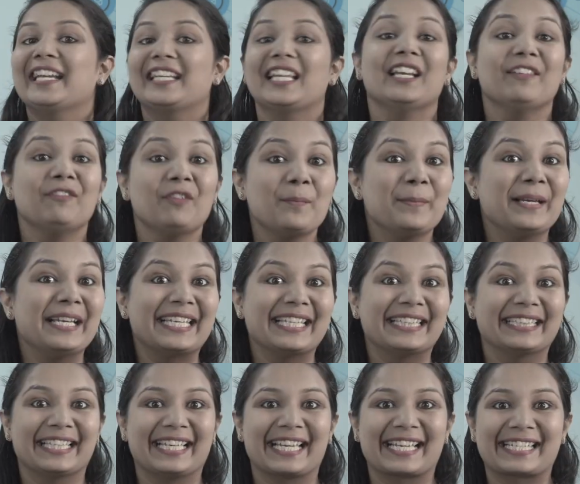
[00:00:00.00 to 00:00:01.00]
Till we meet
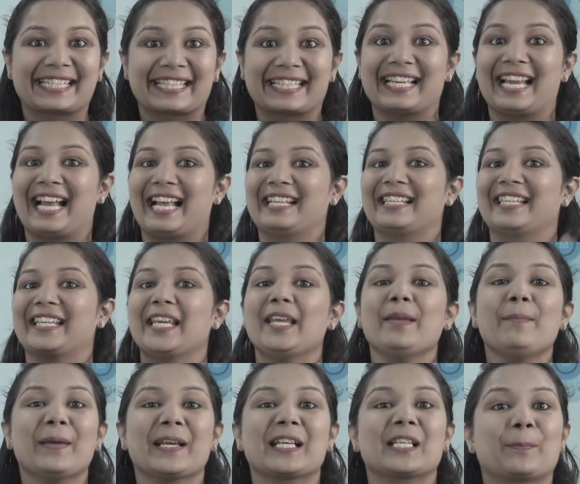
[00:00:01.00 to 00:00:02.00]
in the next class,
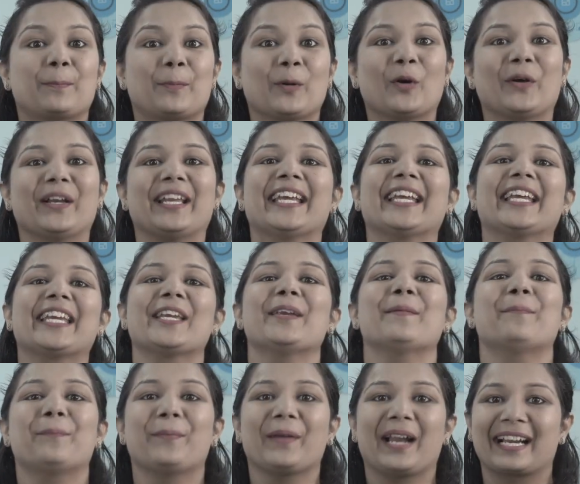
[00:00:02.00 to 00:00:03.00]
keep exploring,
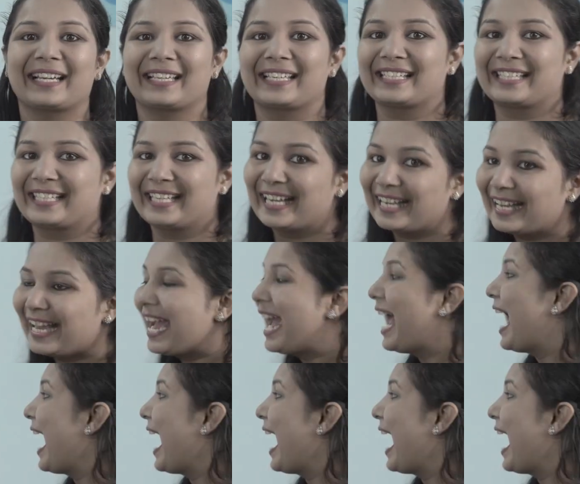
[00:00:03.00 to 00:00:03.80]
keep practicing